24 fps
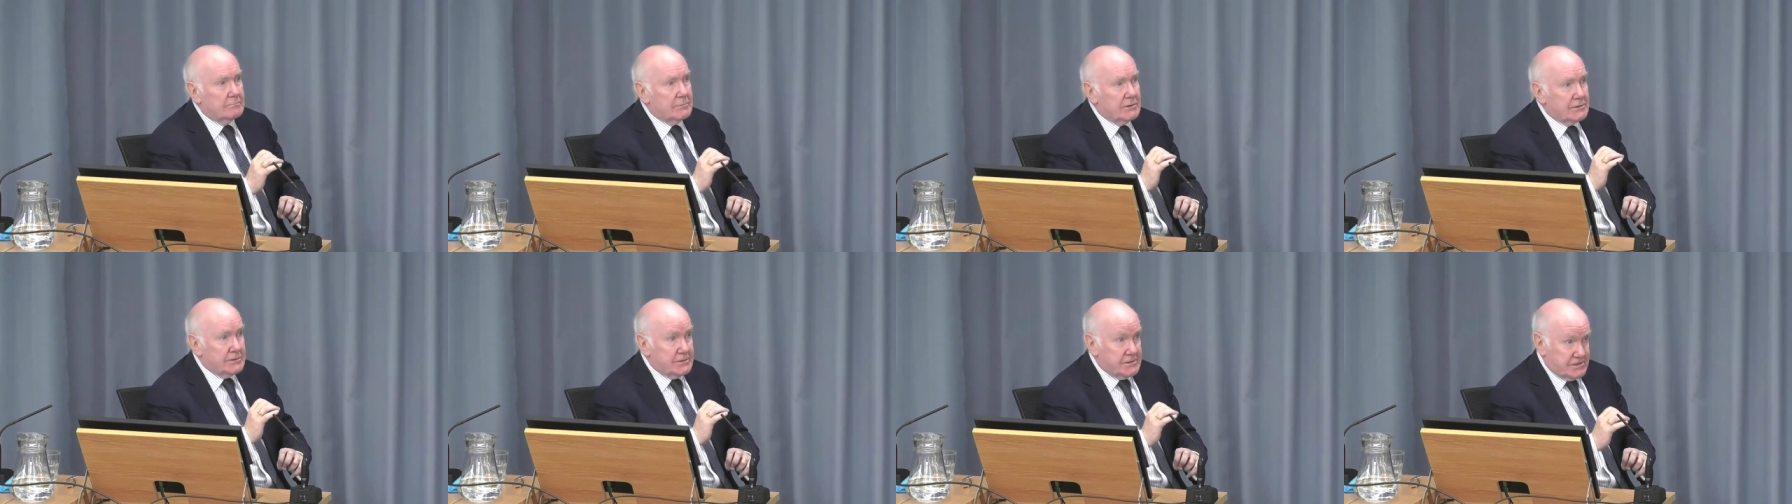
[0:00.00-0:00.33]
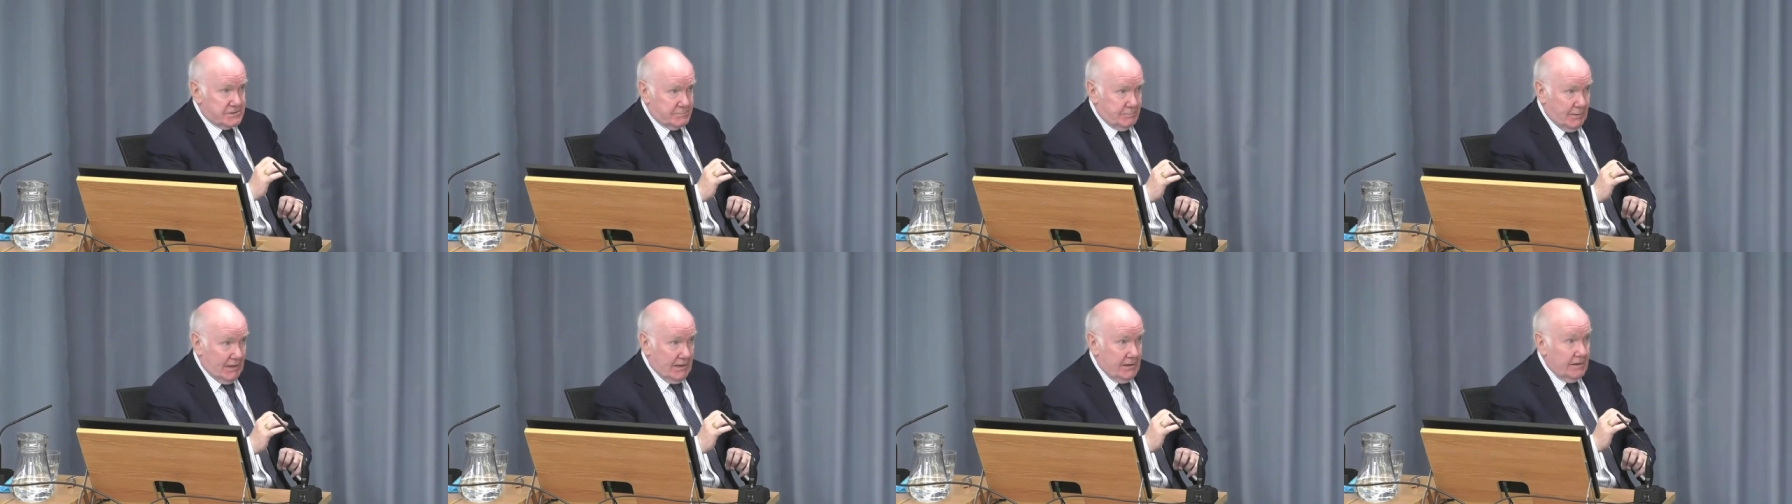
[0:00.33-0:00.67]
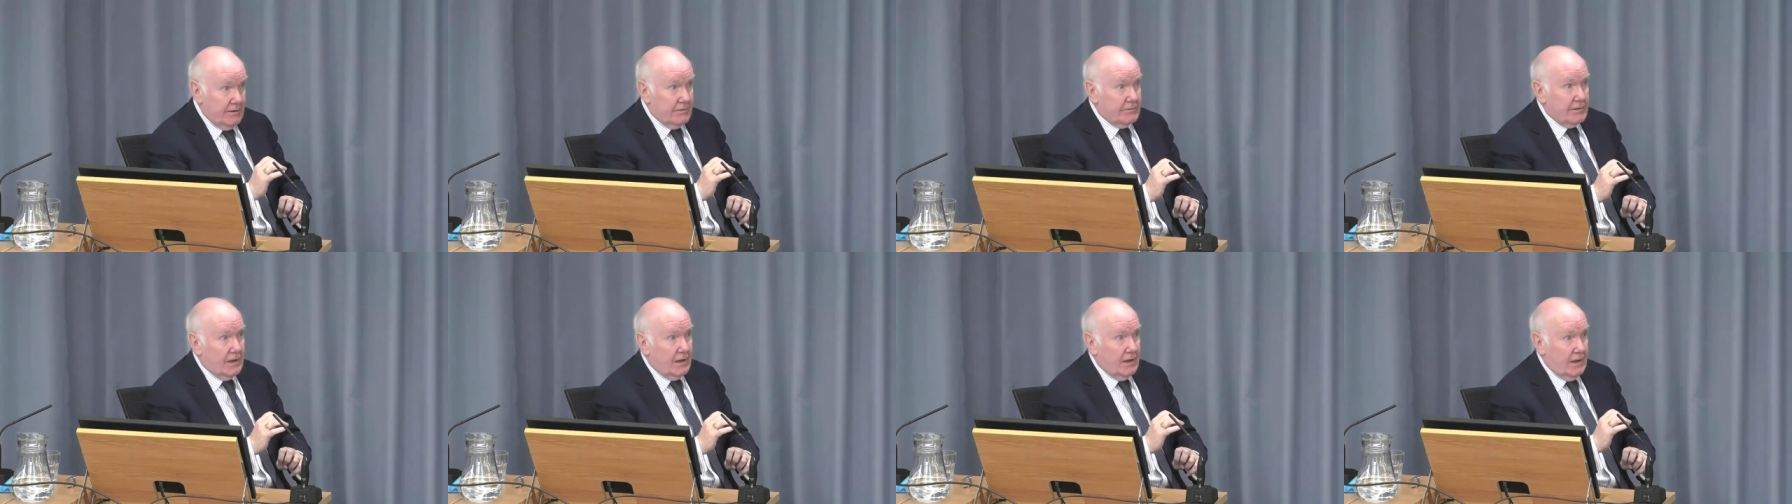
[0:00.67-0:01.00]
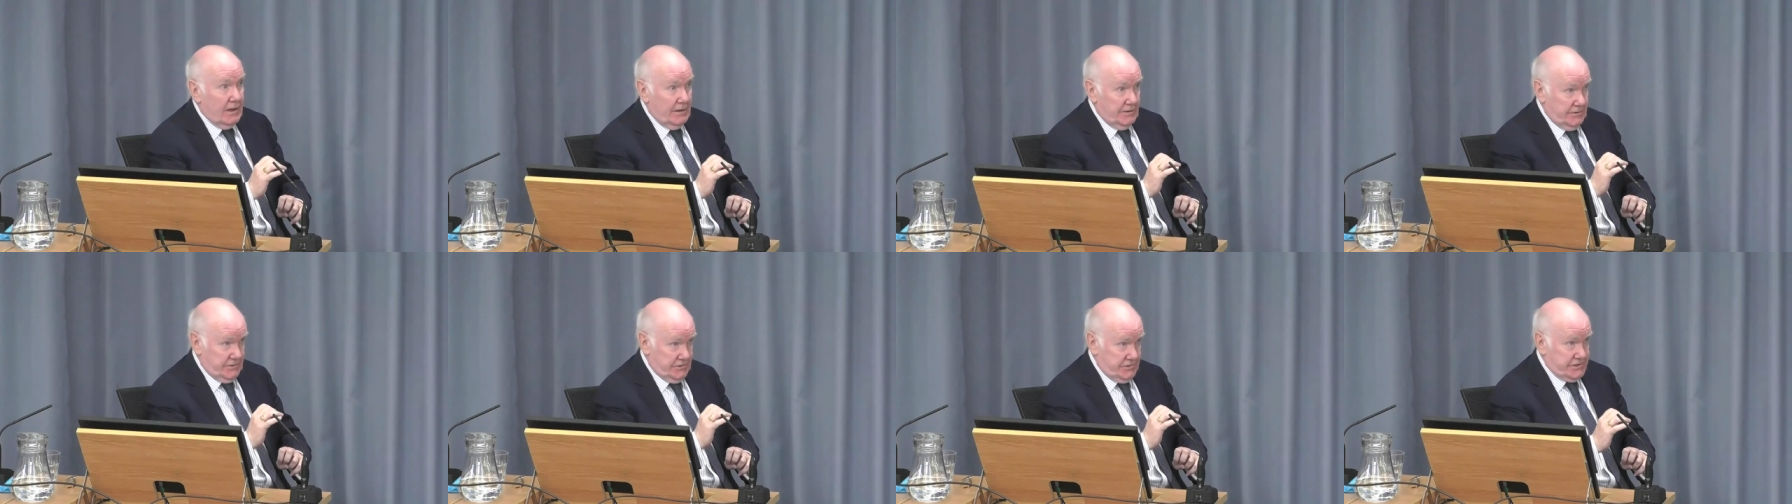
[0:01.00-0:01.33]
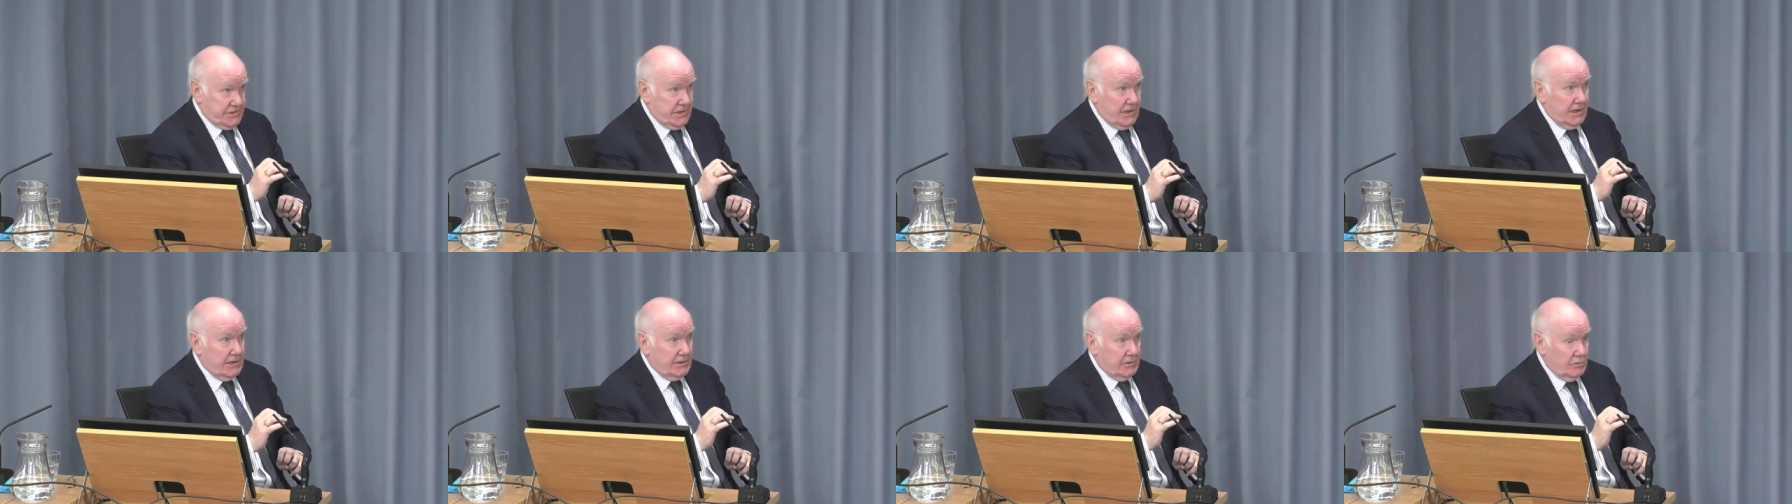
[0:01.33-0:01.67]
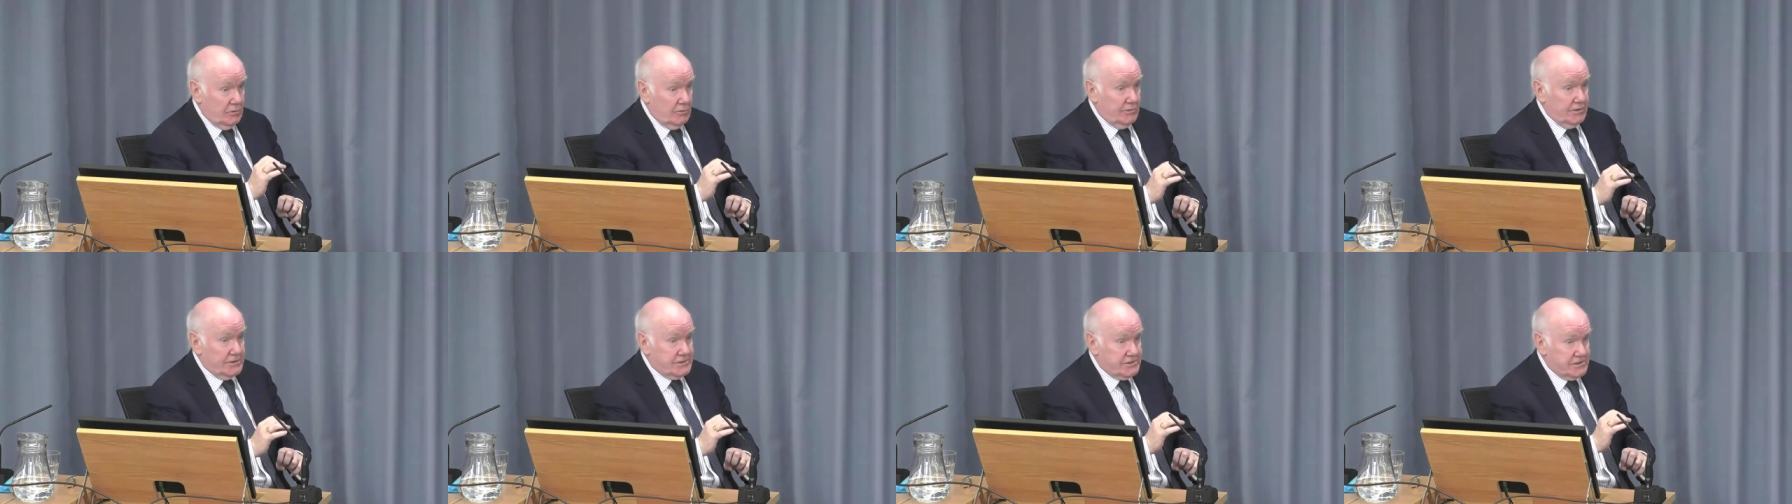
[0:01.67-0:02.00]
but despite that, you said,
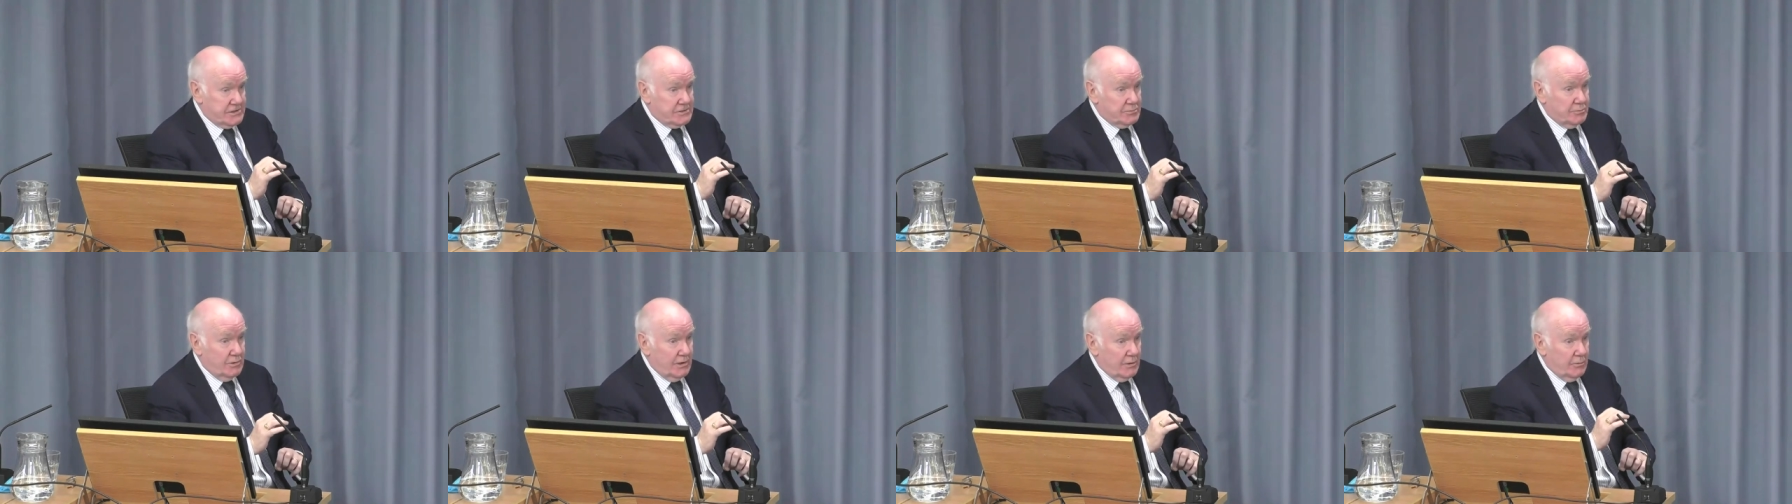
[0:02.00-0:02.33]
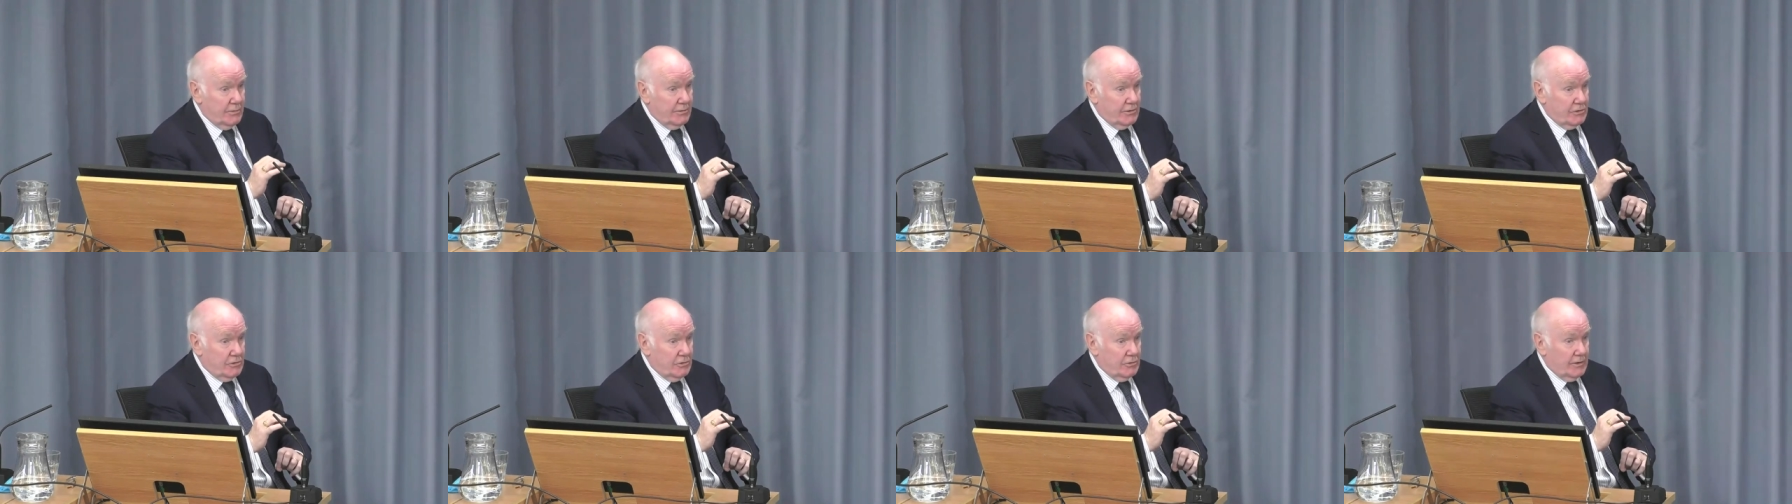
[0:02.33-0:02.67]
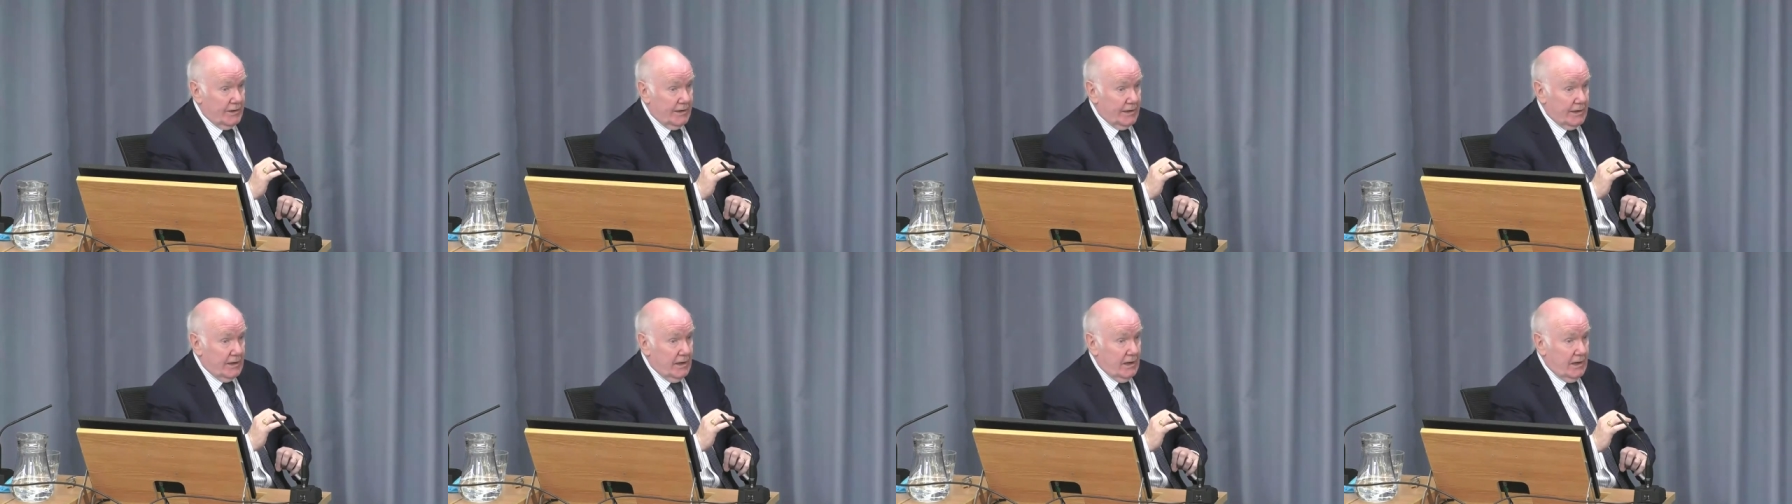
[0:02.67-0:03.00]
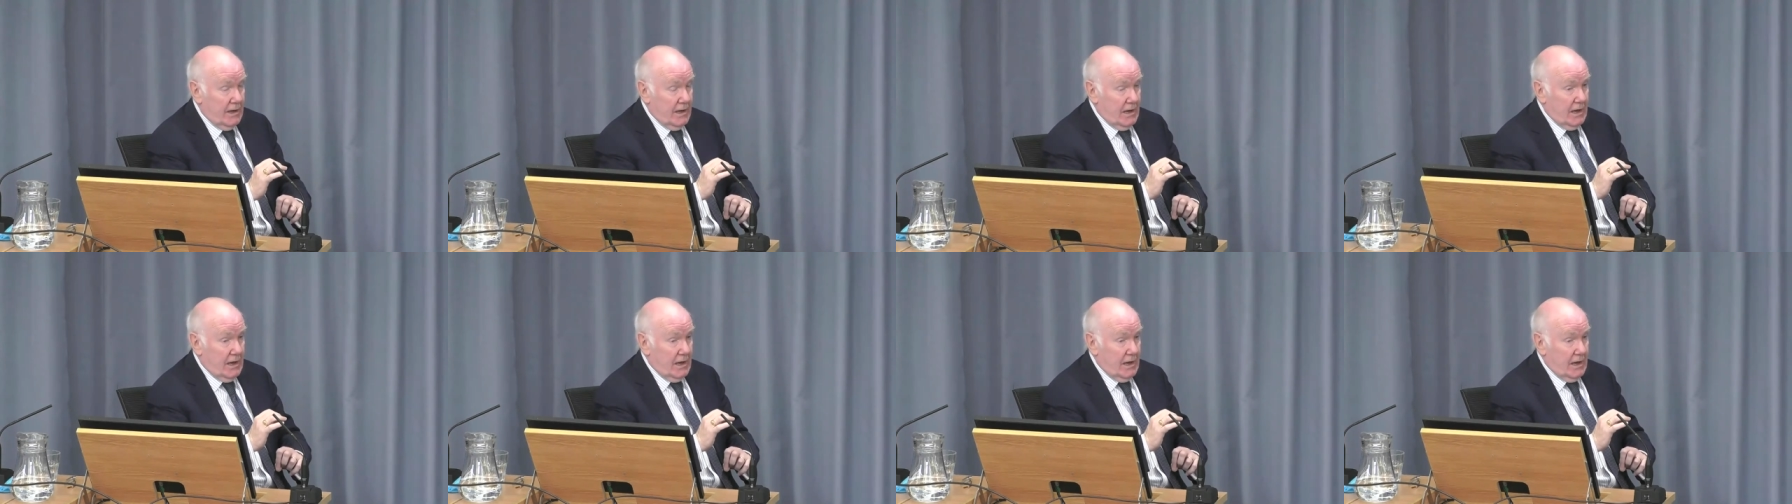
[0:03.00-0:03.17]
no, this is where we're going.